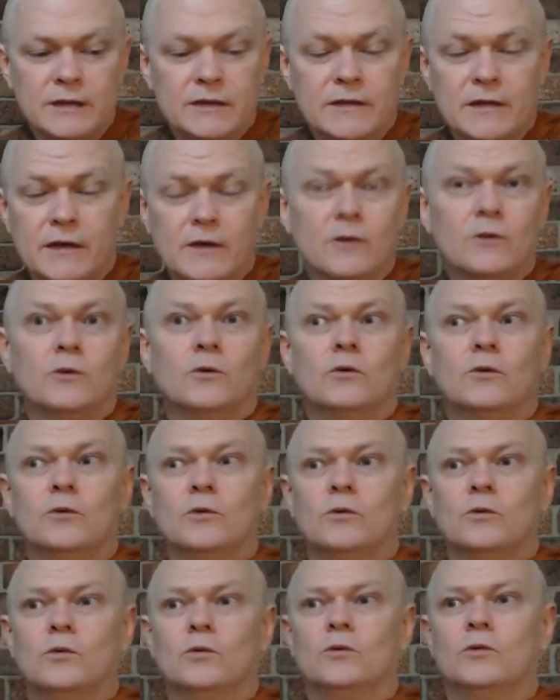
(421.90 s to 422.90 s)
they
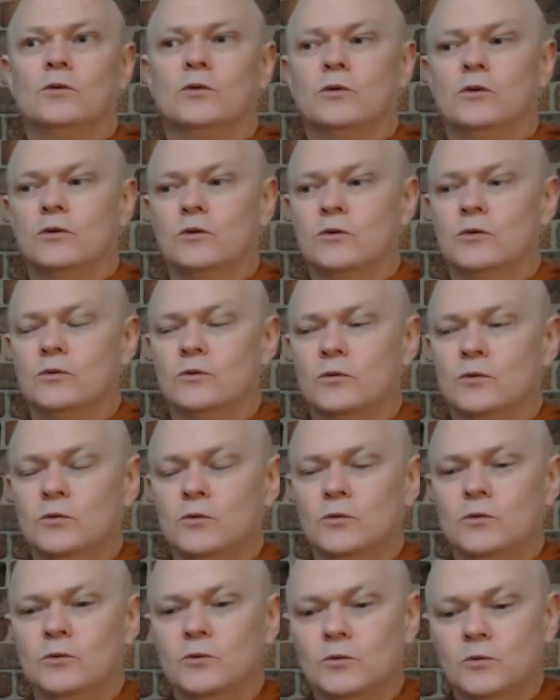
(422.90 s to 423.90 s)
go,
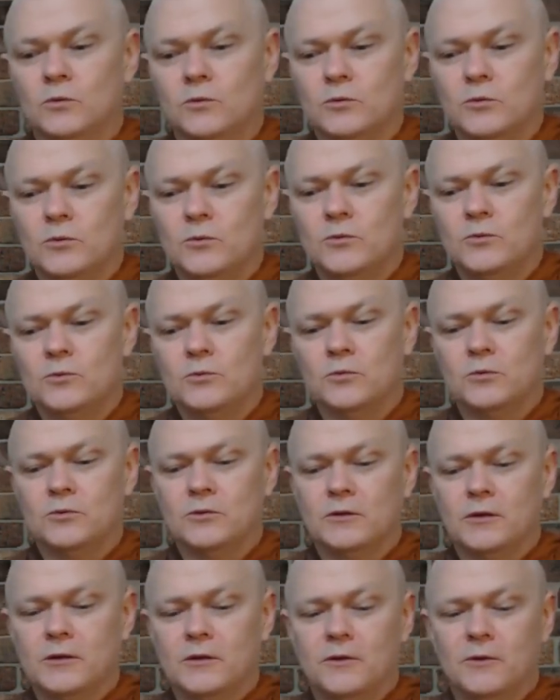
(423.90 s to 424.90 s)
oh,
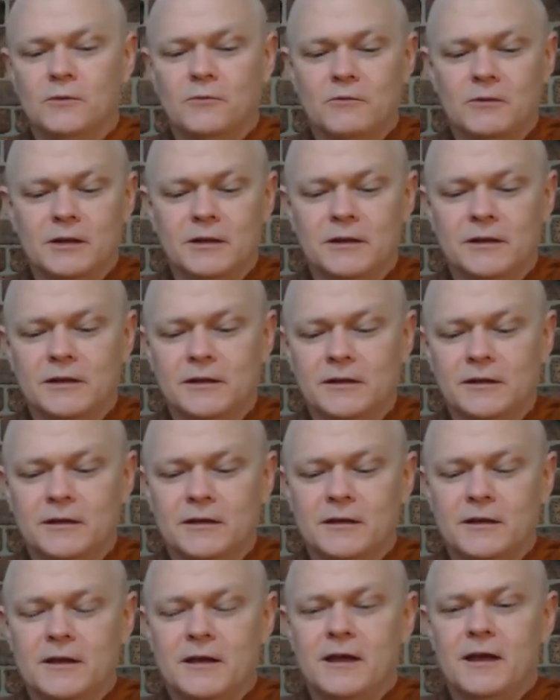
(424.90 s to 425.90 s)
really?
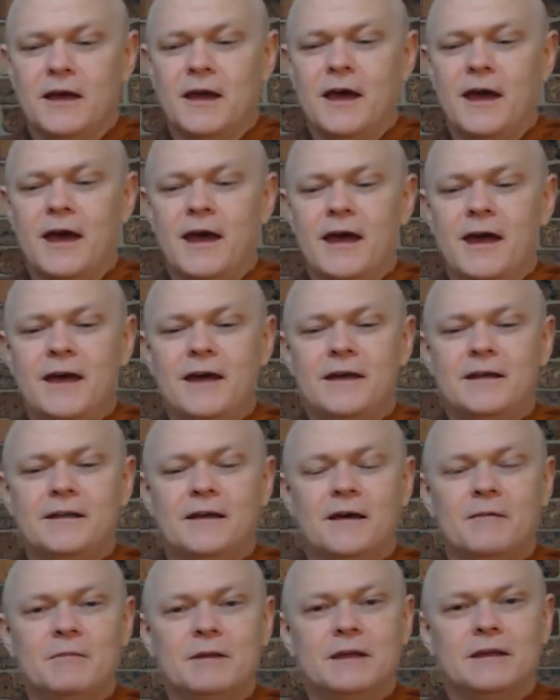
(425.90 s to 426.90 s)
And
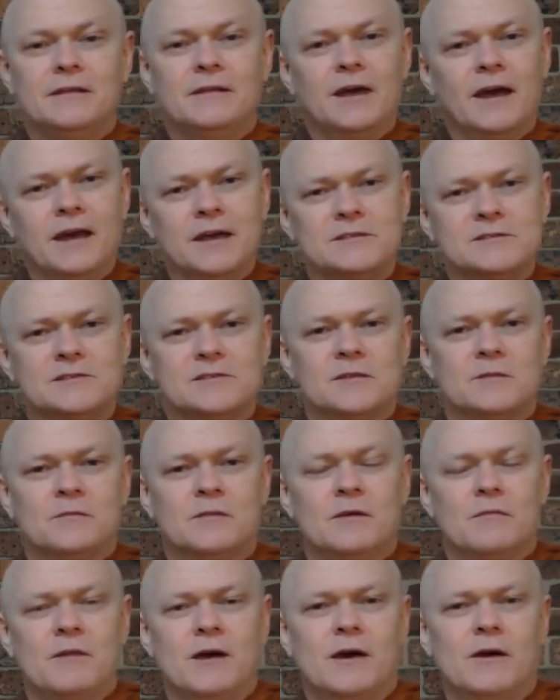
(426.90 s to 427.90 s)
I begin to ask them
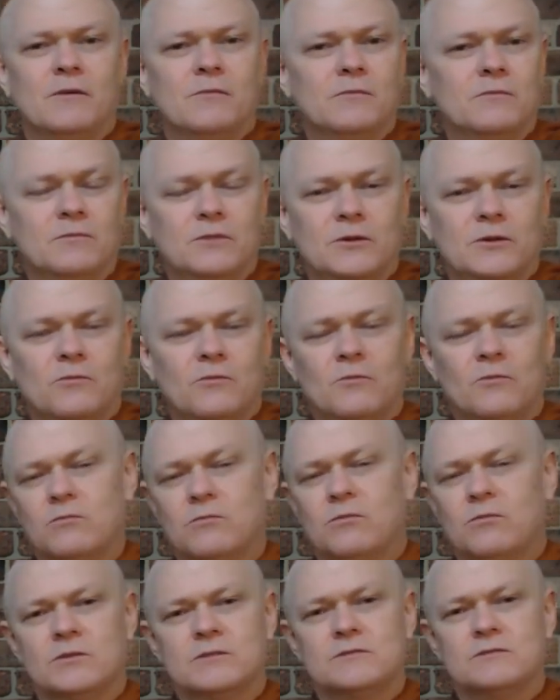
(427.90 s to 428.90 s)
about
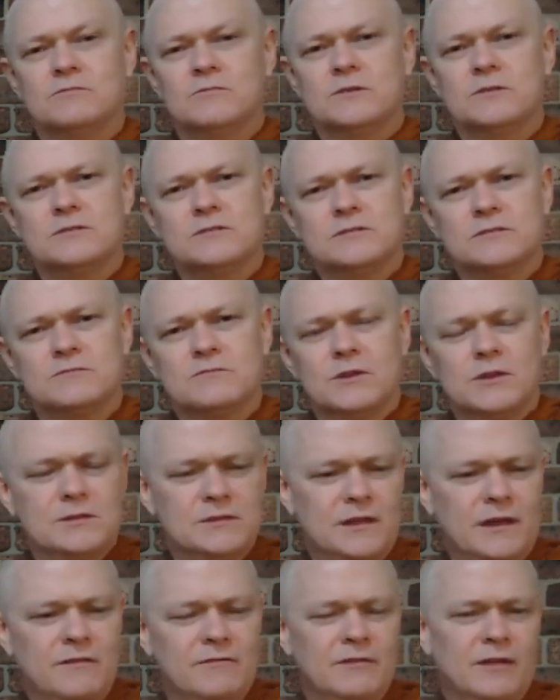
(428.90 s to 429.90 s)
what's
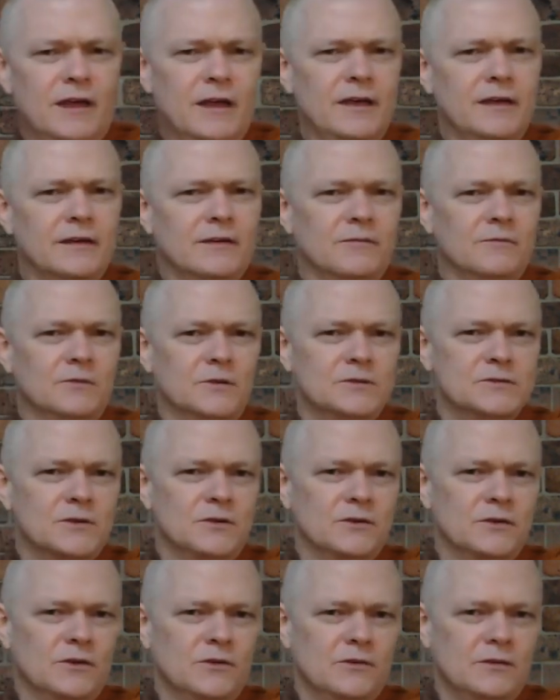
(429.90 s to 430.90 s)
life like and what's
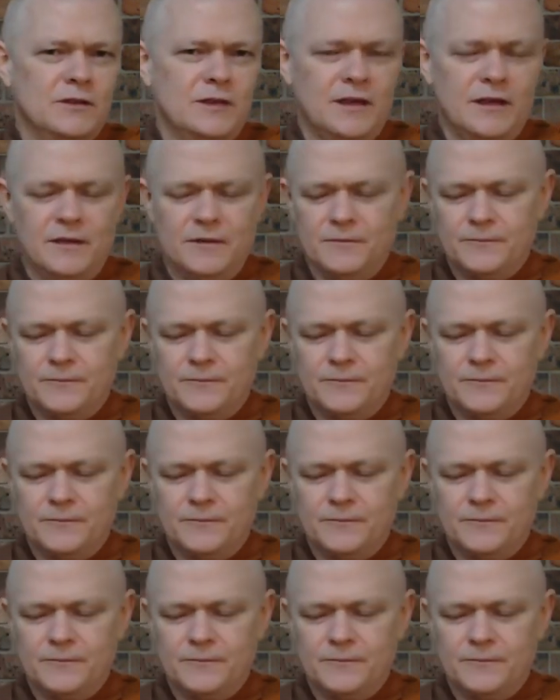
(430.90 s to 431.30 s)
going on there.